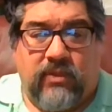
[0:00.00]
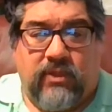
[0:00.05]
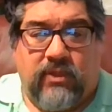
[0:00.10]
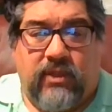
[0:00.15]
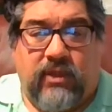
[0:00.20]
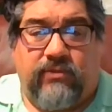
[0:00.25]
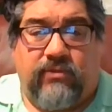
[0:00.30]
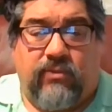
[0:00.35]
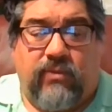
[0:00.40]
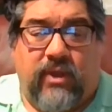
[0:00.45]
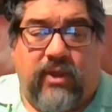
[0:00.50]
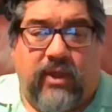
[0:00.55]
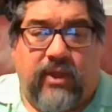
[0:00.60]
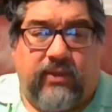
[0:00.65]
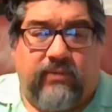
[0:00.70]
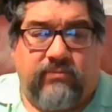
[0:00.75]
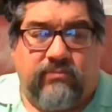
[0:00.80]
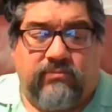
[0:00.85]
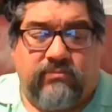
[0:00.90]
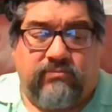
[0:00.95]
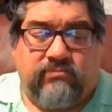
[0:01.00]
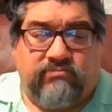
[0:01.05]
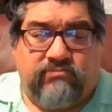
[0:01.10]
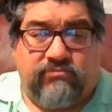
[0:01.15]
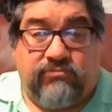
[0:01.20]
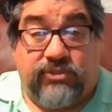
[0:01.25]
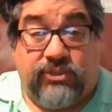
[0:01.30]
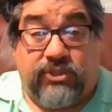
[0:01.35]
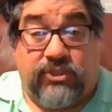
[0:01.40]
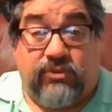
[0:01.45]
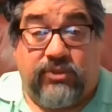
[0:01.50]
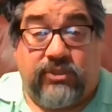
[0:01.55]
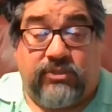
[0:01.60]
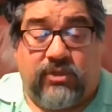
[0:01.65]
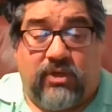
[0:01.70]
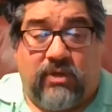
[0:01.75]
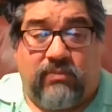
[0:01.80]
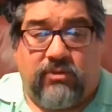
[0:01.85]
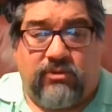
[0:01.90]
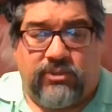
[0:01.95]
Either way, June is
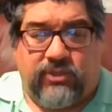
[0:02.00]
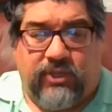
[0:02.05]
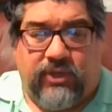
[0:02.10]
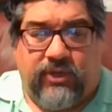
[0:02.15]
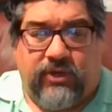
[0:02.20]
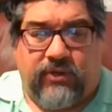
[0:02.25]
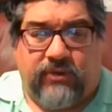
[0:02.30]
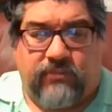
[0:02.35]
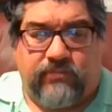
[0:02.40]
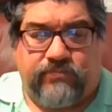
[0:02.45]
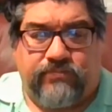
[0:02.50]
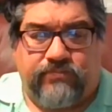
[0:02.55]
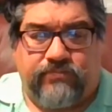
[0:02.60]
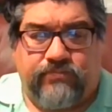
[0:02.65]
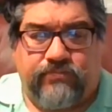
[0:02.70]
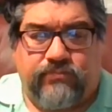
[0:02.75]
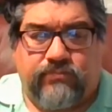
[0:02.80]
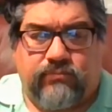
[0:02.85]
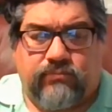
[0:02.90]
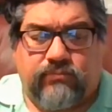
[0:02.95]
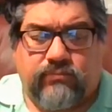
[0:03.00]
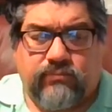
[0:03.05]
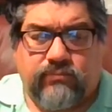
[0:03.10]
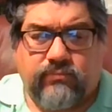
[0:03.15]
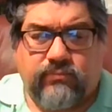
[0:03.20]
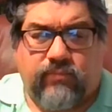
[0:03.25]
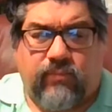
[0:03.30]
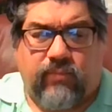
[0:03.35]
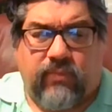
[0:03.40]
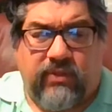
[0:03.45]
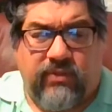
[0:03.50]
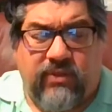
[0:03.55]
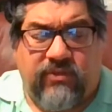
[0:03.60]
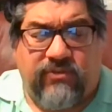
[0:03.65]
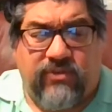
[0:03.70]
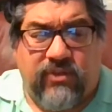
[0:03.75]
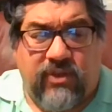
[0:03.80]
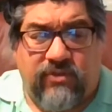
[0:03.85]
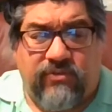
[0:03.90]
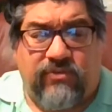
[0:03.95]
almost here.
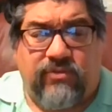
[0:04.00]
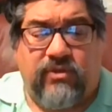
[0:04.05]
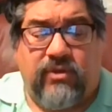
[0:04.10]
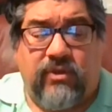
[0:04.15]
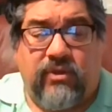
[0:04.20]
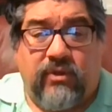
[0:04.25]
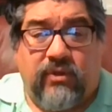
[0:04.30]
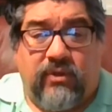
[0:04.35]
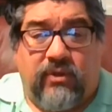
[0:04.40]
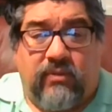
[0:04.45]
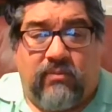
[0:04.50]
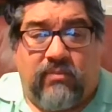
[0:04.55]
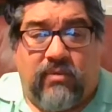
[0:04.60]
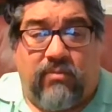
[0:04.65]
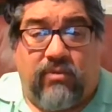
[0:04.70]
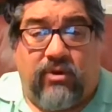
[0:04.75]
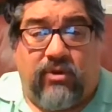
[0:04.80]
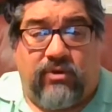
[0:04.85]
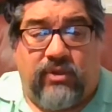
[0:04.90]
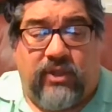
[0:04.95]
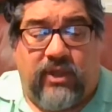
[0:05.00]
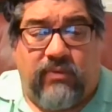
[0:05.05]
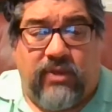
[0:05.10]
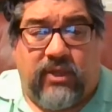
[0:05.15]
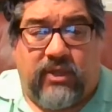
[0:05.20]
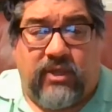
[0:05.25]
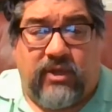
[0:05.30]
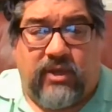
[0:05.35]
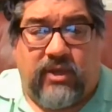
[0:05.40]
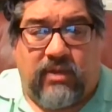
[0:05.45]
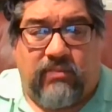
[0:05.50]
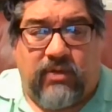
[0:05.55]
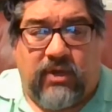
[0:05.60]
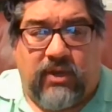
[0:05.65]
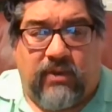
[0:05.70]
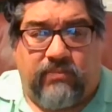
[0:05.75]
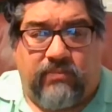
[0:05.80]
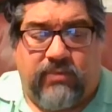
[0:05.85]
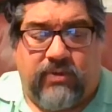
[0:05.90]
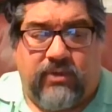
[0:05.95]
This is Memorial Day weekend coming
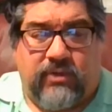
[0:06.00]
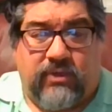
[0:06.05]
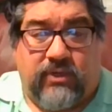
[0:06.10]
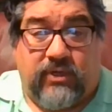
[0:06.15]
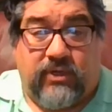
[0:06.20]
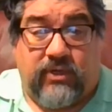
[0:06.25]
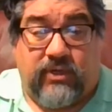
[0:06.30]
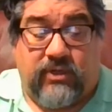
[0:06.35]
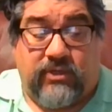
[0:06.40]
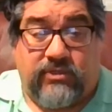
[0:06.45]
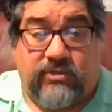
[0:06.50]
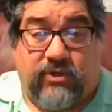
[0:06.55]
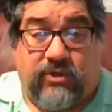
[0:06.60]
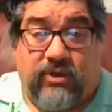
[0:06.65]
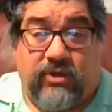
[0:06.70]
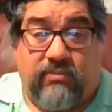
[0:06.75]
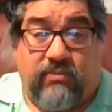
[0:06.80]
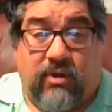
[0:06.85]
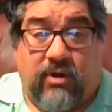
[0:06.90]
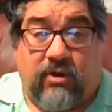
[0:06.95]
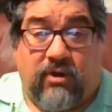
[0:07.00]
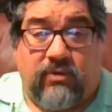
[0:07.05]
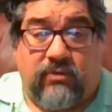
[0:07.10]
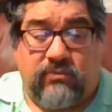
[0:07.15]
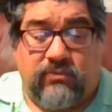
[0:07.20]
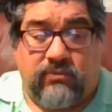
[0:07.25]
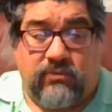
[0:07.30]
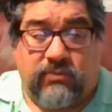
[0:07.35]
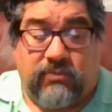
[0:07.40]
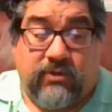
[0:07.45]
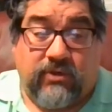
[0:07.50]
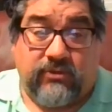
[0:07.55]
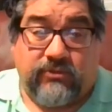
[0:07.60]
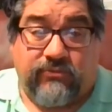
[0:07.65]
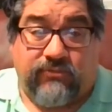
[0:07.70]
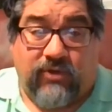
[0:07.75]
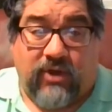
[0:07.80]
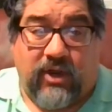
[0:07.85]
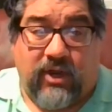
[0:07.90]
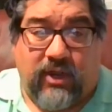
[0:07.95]
up, starting tomorrow. Tomorrow's
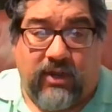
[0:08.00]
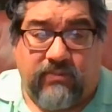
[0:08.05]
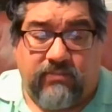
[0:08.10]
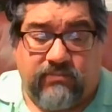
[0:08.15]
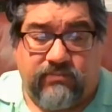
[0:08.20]
Friday.